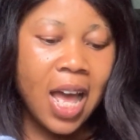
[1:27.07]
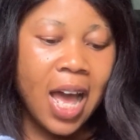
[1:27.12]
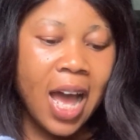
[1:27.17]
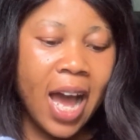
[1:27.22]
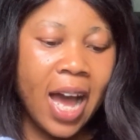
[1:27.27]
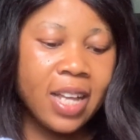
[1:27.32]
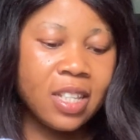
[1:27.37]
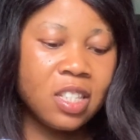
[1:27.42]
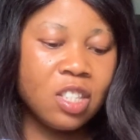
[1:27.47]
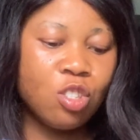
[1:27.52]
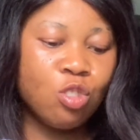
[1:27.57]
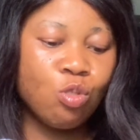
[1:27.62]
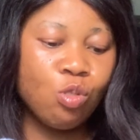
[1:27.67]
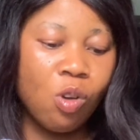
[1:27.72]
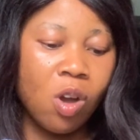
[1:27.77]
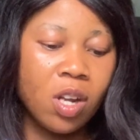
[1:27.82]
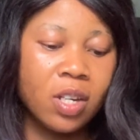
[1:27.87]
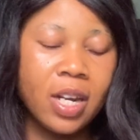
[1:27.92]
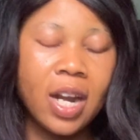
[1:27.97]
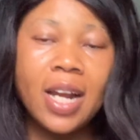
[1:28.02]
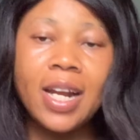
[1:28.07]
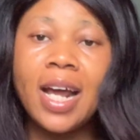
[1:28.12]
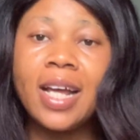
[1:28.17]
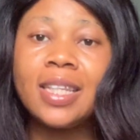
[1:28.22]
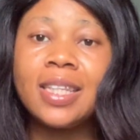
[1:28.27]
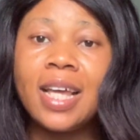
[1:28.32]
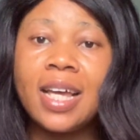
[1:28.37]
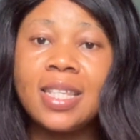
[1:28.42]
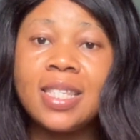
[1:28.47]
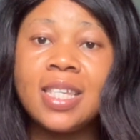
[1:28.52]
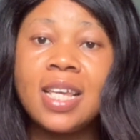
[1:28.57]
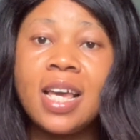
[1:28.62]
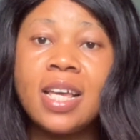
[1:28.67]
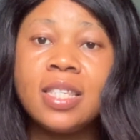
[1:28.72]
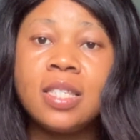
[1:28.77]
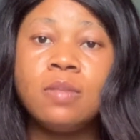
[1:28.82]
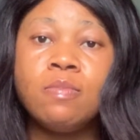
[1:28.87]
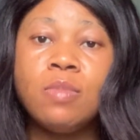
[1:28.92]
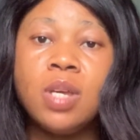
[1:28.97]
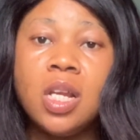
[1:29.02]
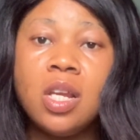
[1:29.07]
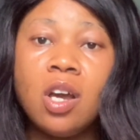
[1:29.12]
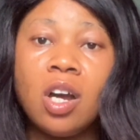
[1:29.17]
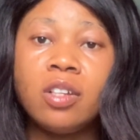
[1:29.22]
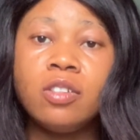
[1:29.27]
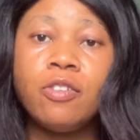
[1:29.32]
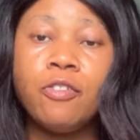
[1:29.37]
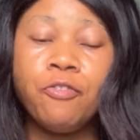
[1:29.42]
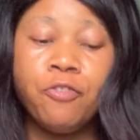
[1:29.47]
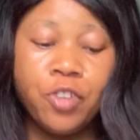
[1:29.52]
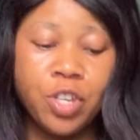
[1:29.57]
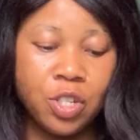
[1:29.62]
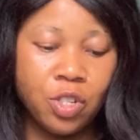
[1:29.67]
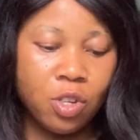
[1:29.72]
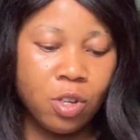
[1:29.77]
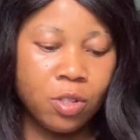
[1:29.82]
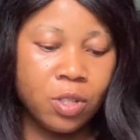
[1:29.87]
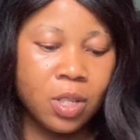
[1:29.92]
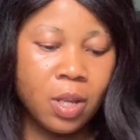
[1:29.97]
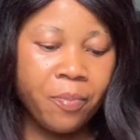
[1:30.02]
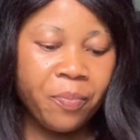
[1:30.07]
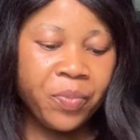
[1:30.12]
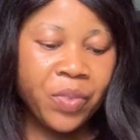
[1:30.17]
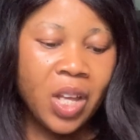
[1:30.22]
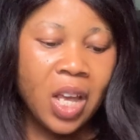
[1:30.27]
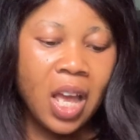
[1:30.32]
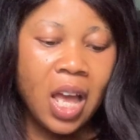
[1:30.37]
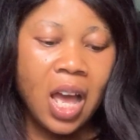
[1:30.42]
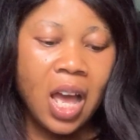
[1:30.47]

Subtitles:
has 238 million videos